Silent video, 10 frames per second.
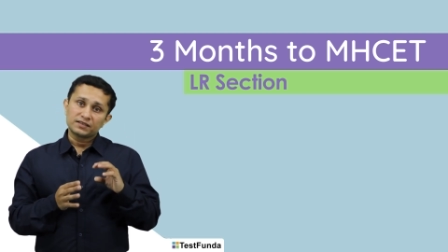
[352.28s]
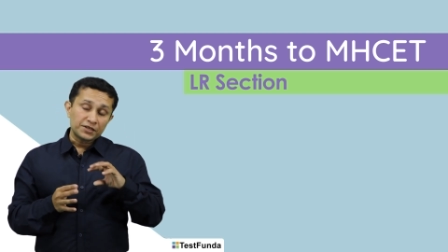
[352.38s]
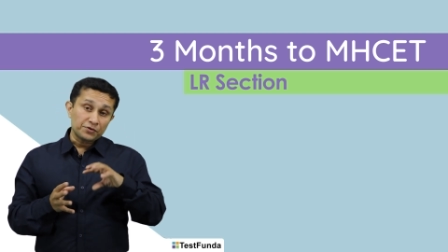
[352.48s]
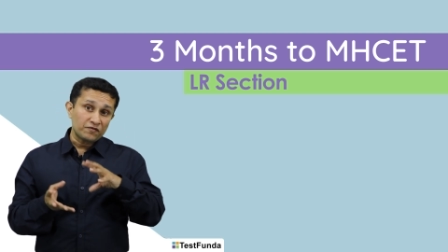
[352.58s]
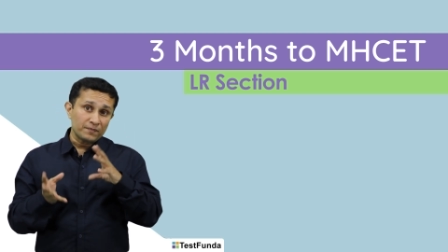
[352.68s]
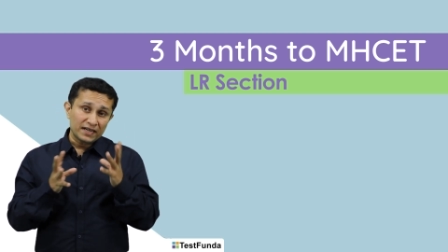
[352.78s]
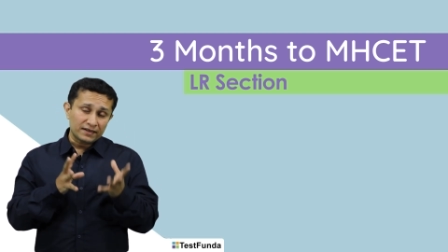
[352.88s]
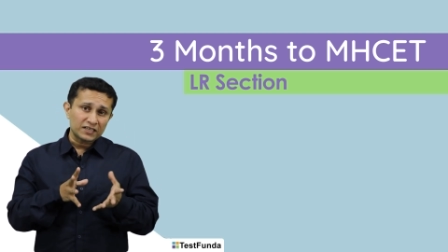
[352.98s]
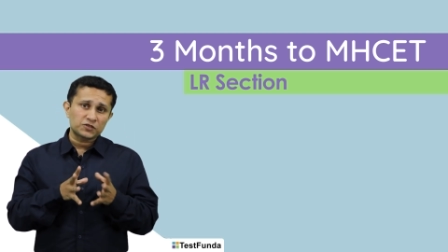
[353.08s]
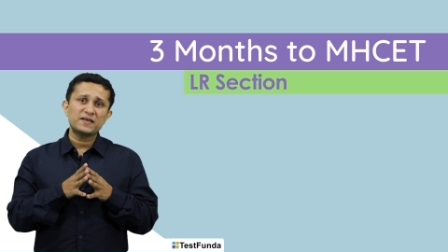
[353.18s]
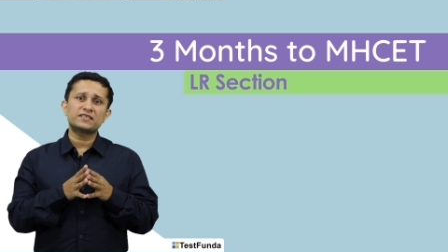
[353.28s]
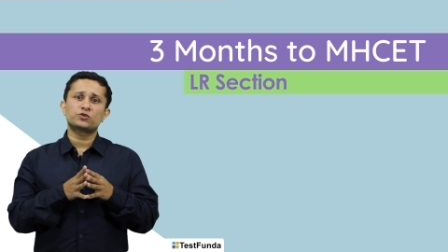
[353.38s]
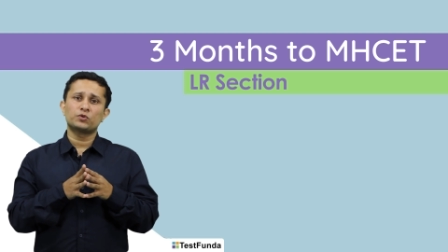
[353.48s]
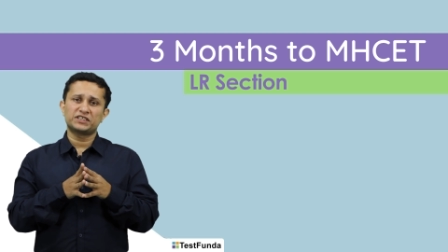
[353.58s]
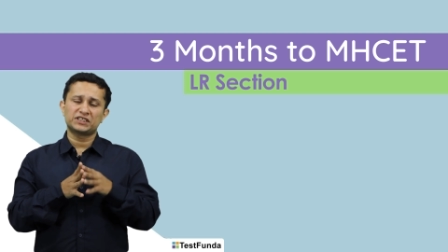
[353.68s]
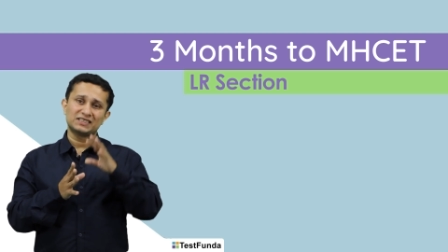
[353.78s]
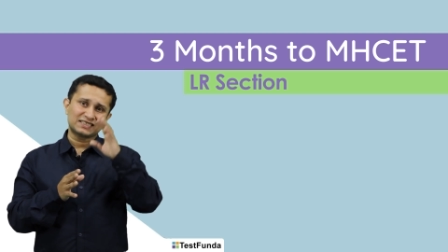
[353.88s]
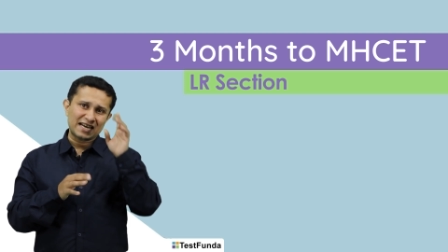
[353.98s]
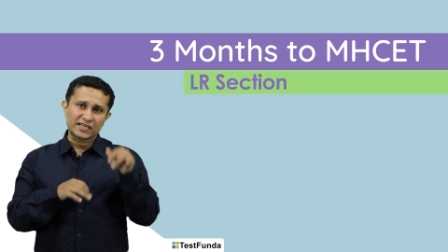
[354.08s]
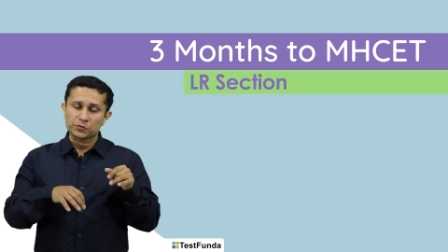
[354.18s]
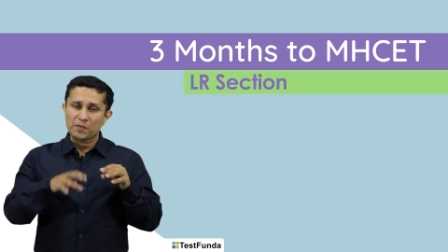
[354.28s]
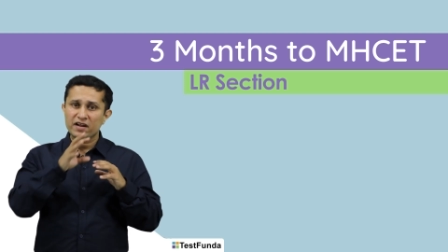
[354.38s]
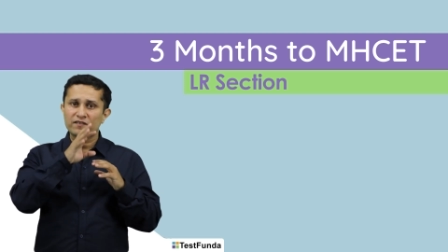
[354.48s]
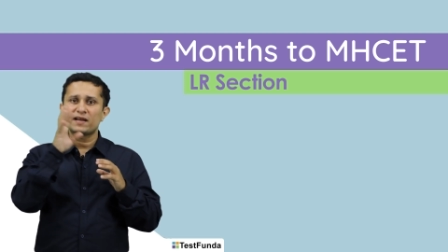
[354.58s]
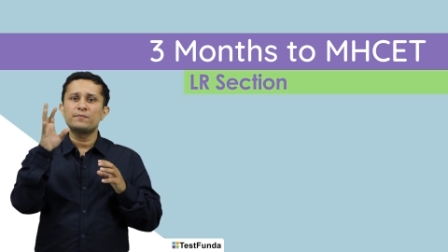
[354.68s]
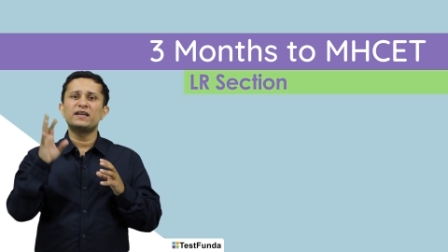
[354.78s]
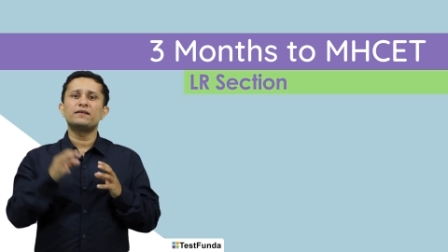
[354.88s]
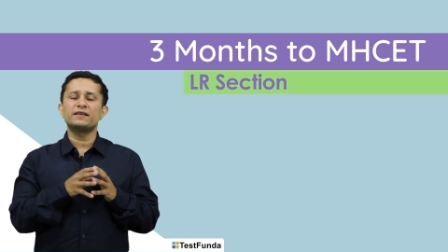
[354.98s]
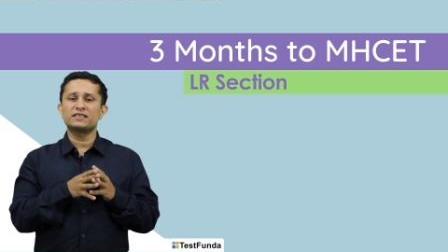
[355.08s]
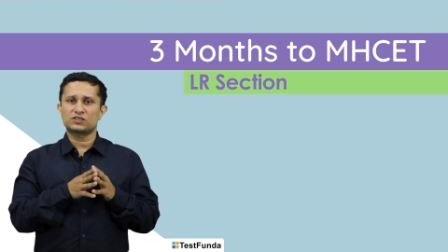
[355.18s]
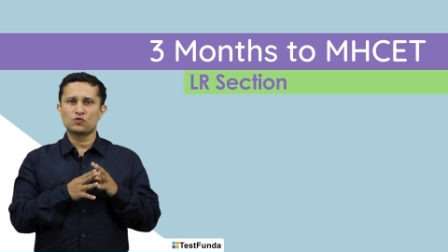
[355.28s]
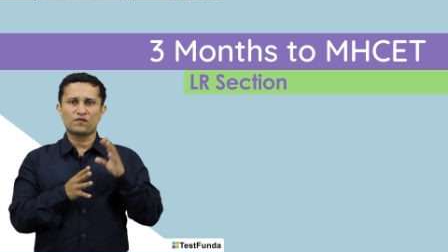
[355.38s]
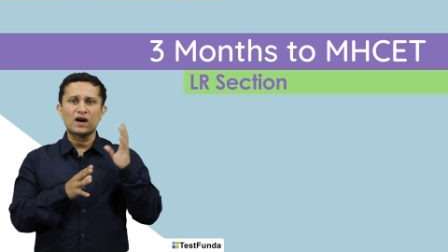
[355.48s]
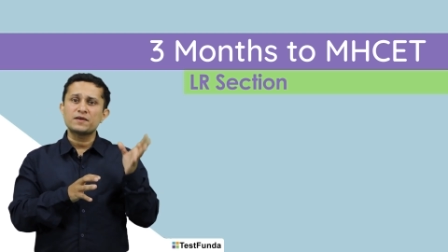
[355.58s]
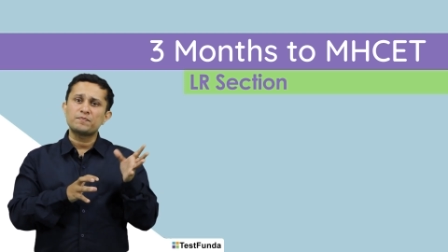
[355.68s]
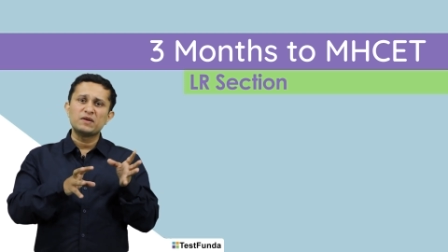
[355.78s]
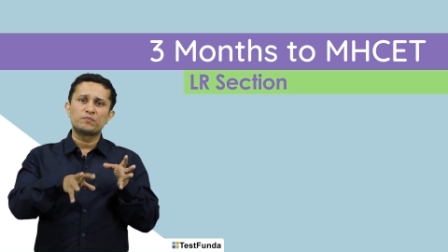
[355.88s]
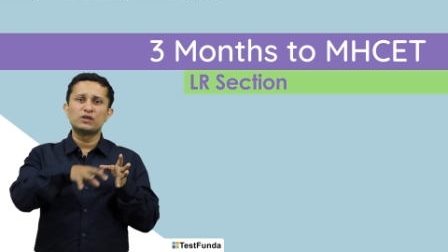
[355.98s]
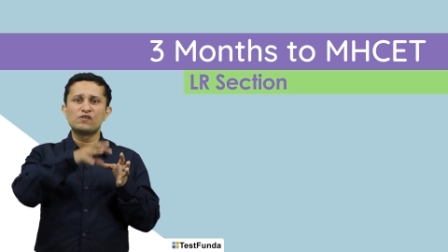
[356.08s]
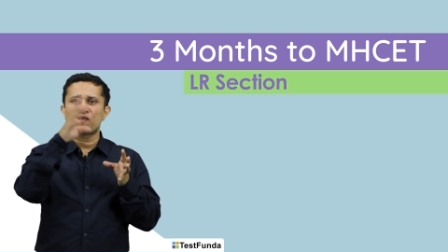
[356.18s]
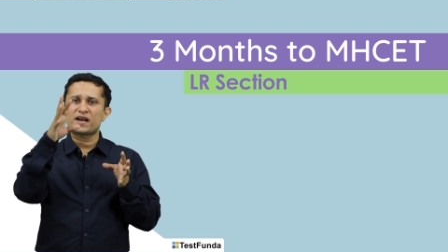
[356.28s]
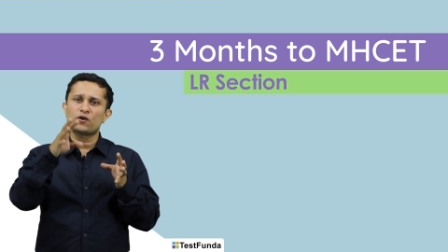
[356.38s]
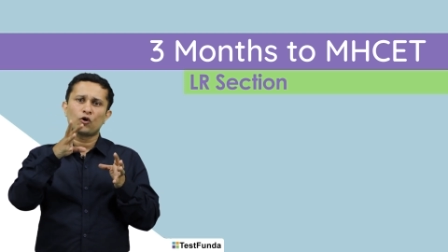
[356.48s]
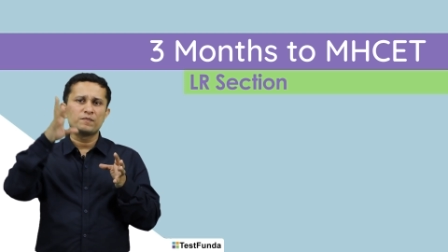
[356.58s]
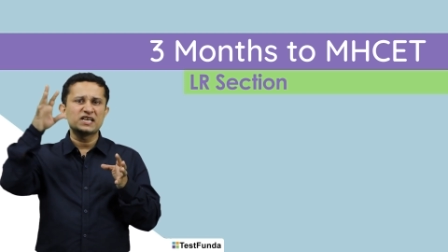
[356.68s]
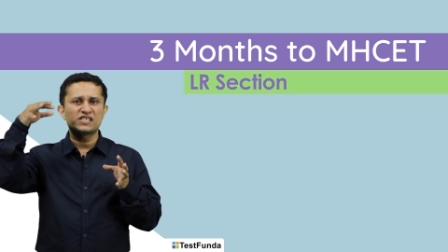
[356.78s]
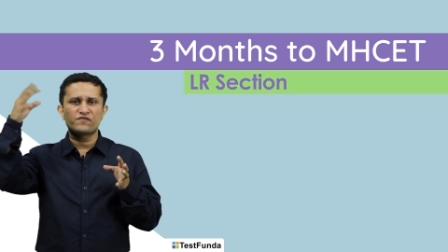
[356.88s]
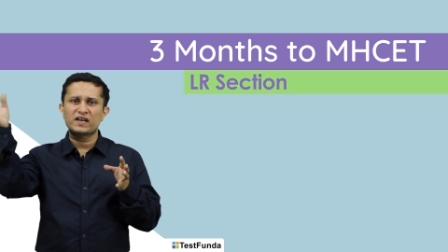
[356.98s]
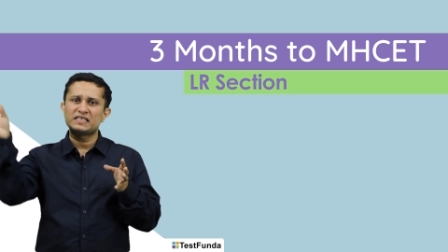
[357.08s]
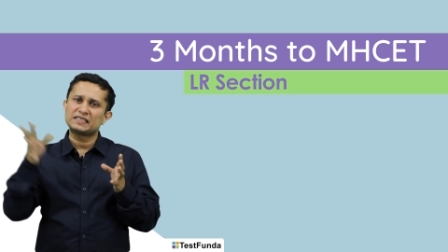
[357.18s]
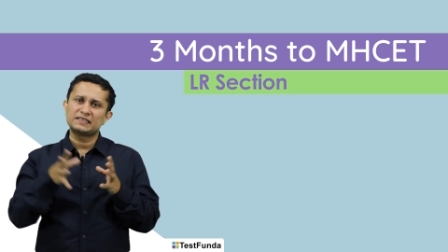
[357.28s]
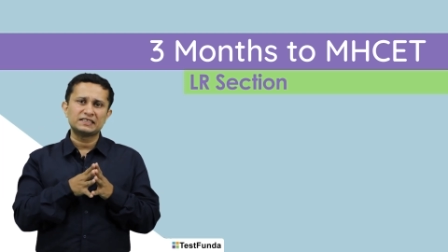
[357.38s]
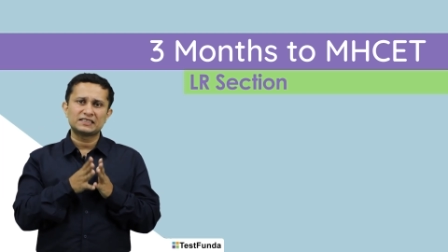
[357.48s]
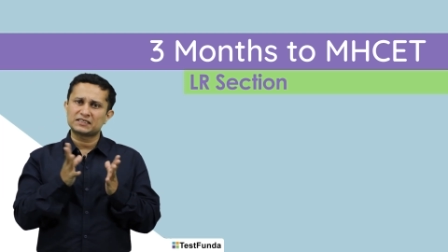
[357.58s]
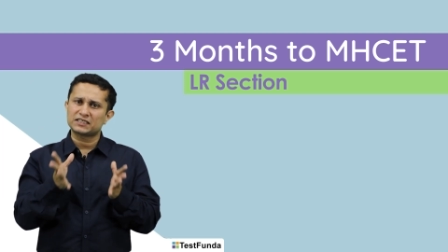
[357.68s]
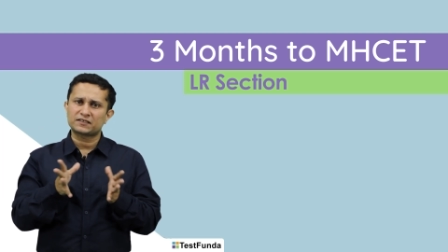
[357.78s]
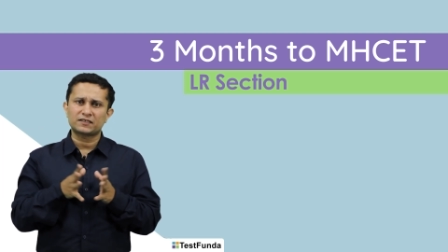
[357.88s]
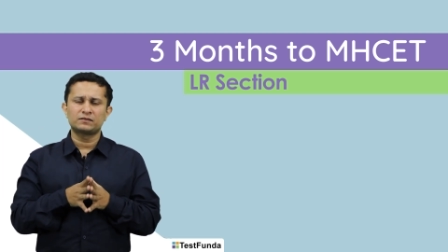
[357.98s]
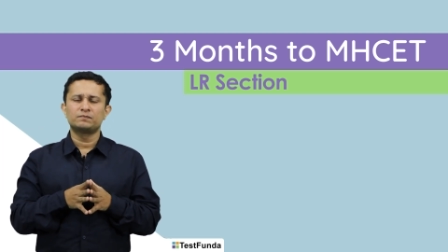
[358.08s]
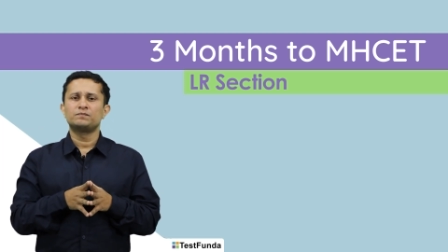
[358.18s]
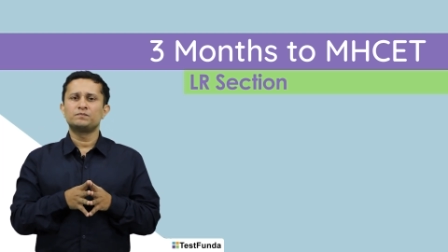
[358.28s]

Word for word: Then you have matrix based questions, X by Y matrix, so 5 people, 5 hobbies, 5 cities, etc.